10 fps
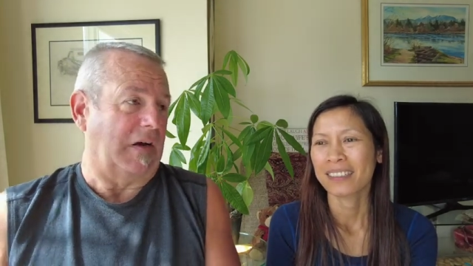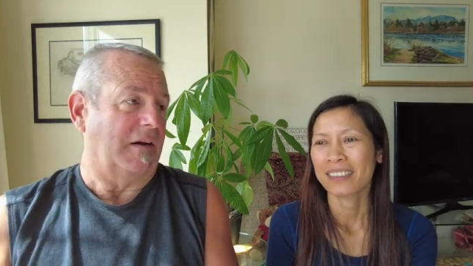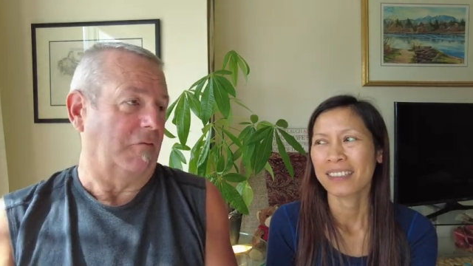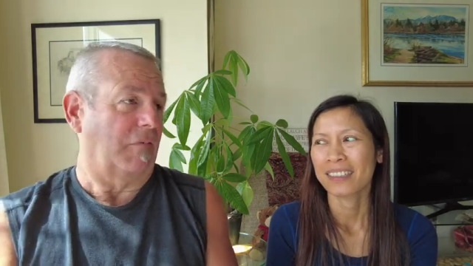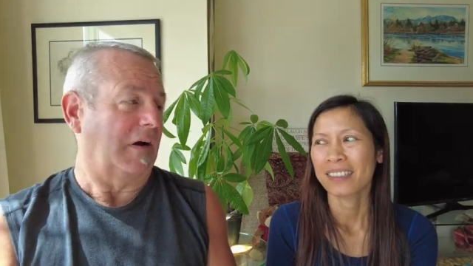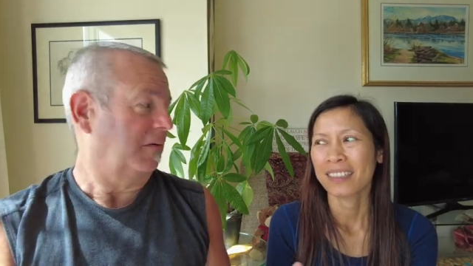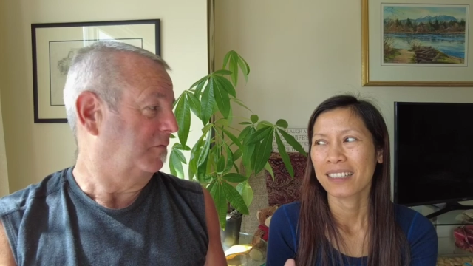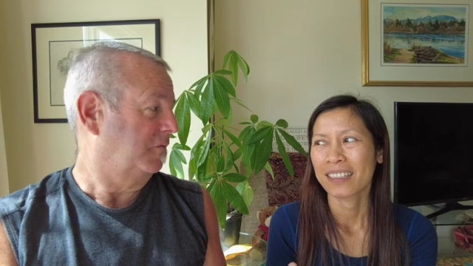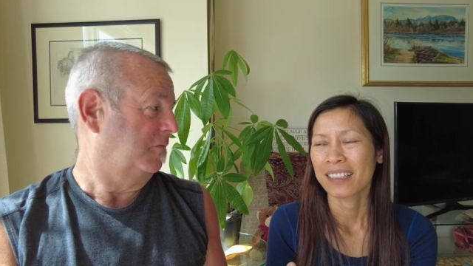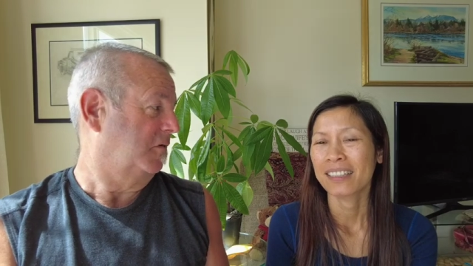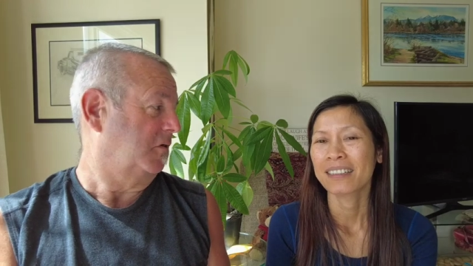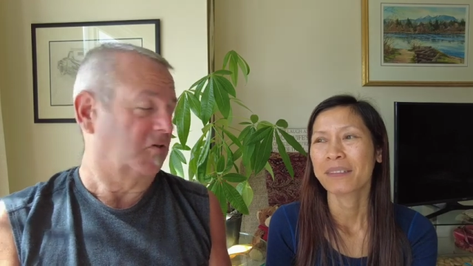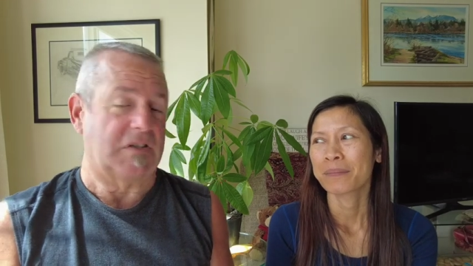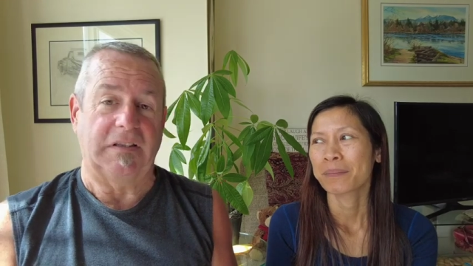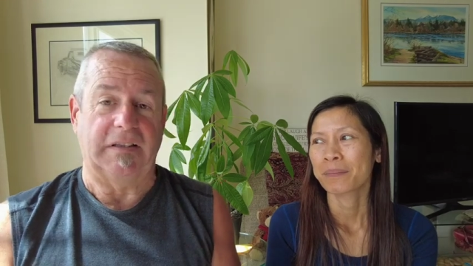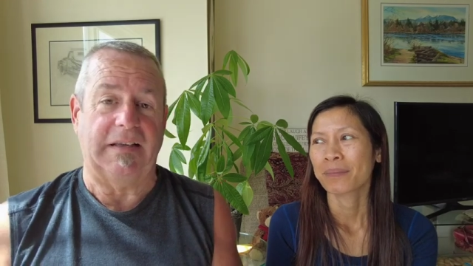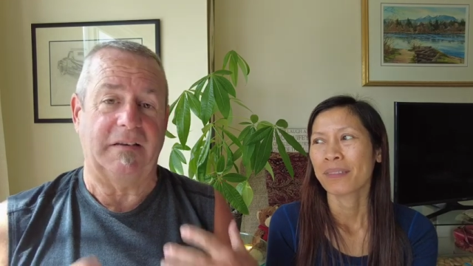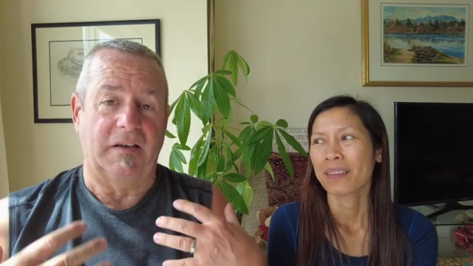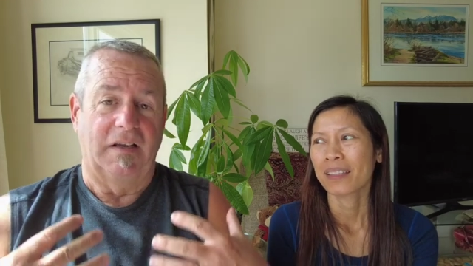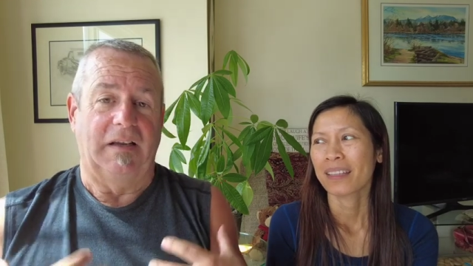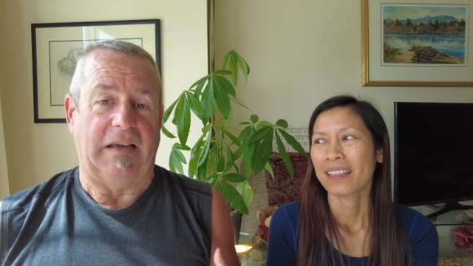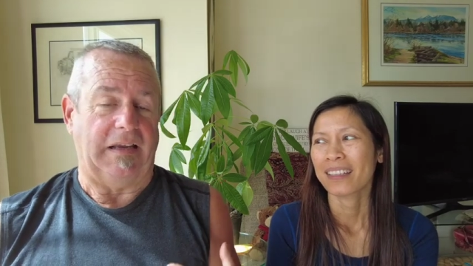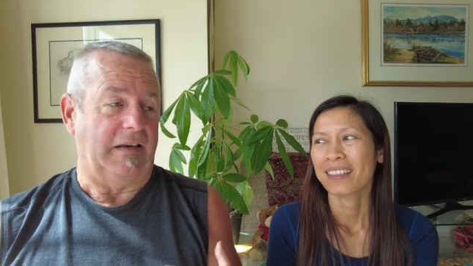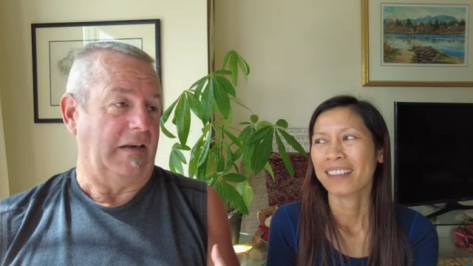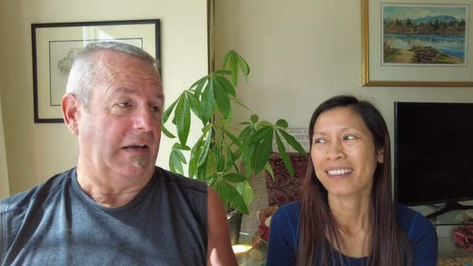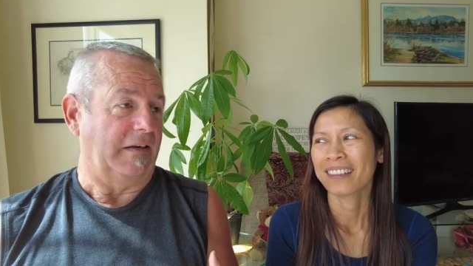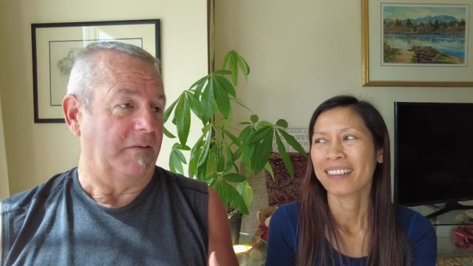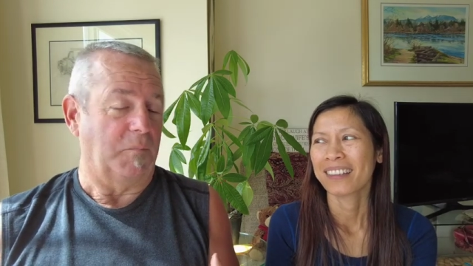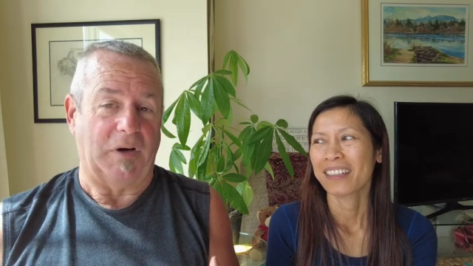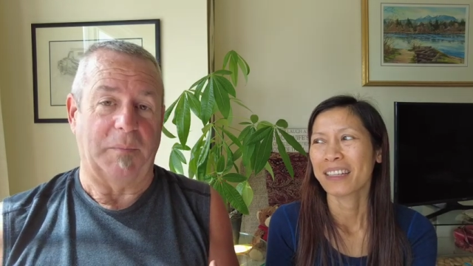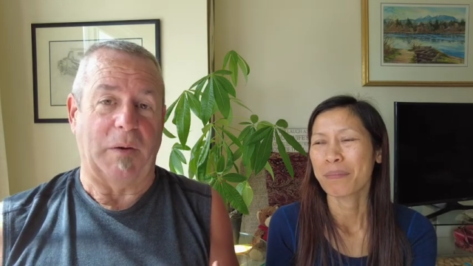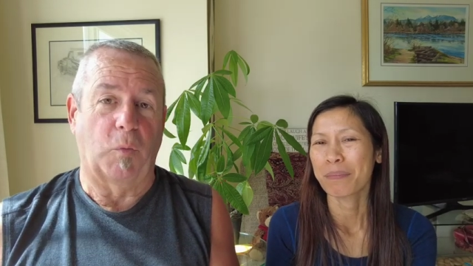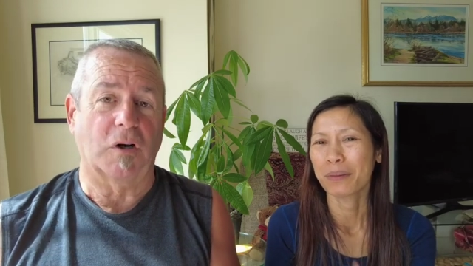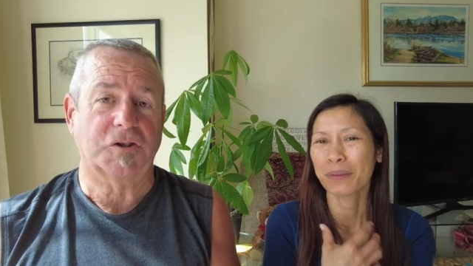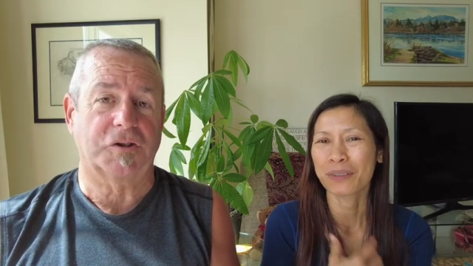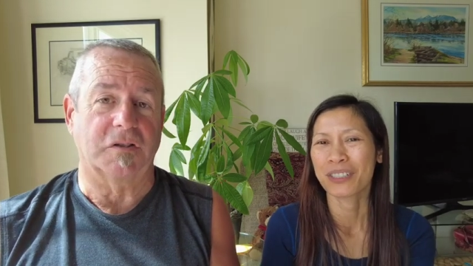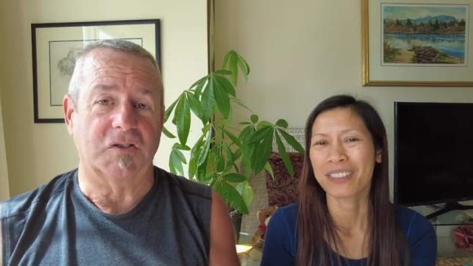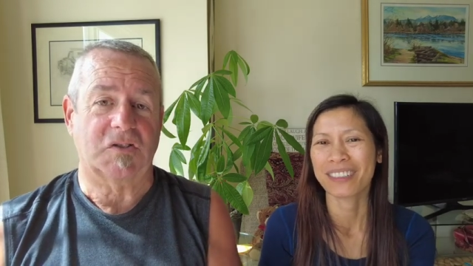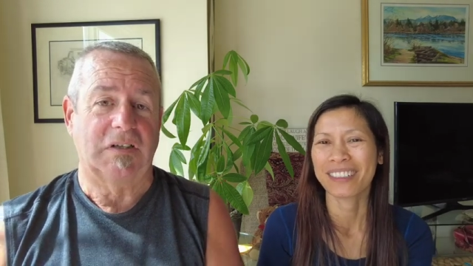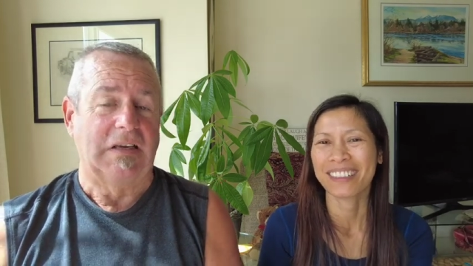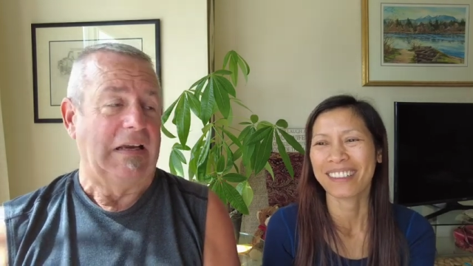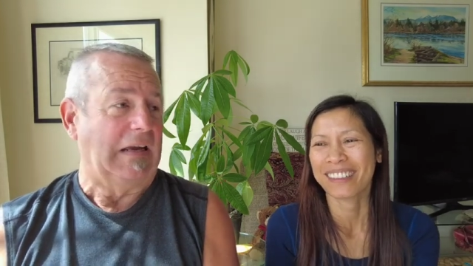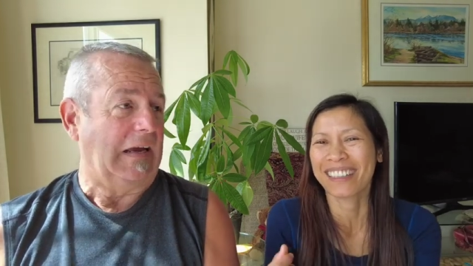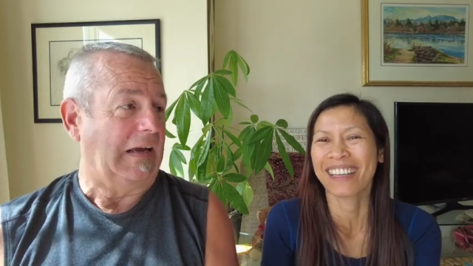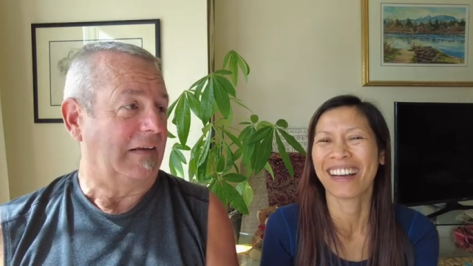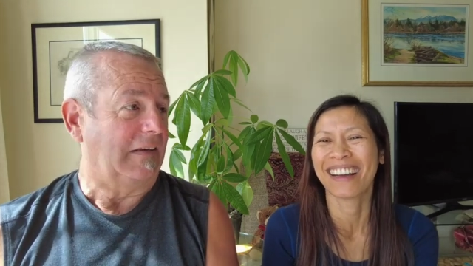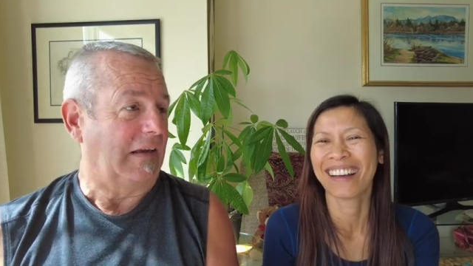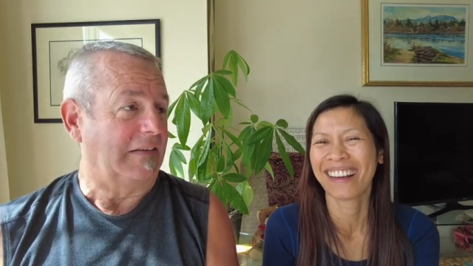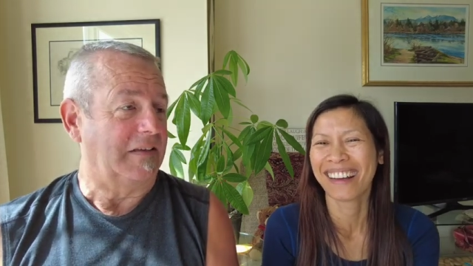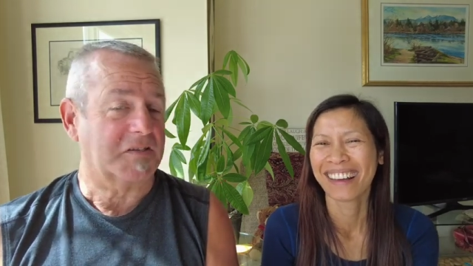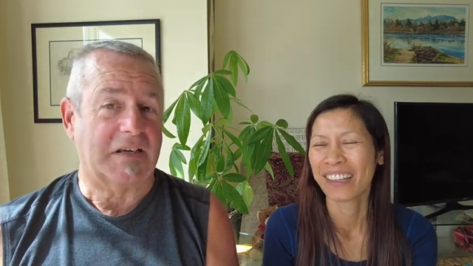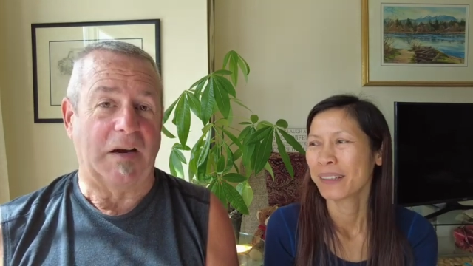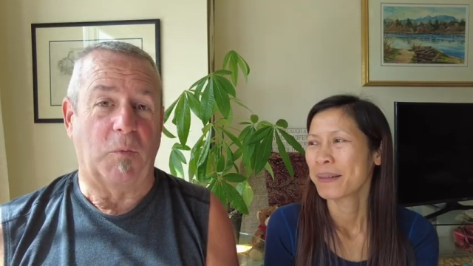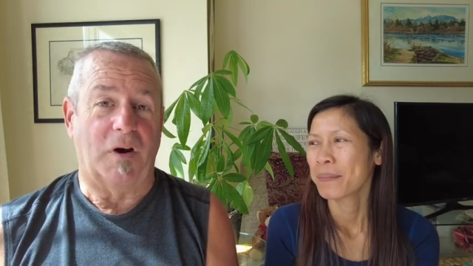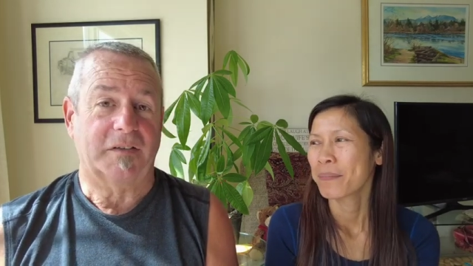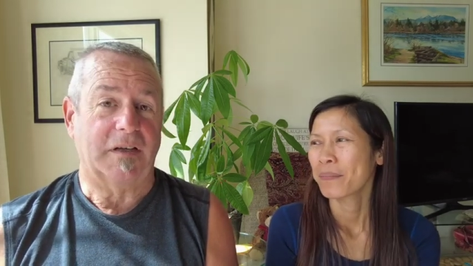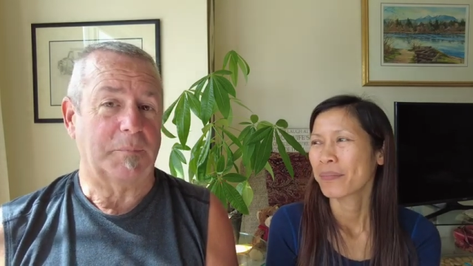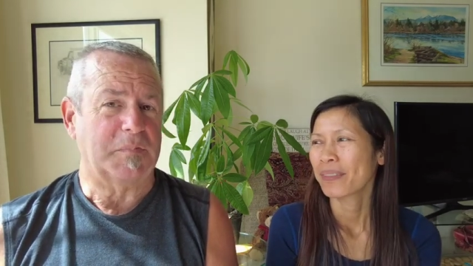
Speaker 1: I arrived to see Lyn in, in one of my work shirts. Shirt and, yeah. and, and this guy walked up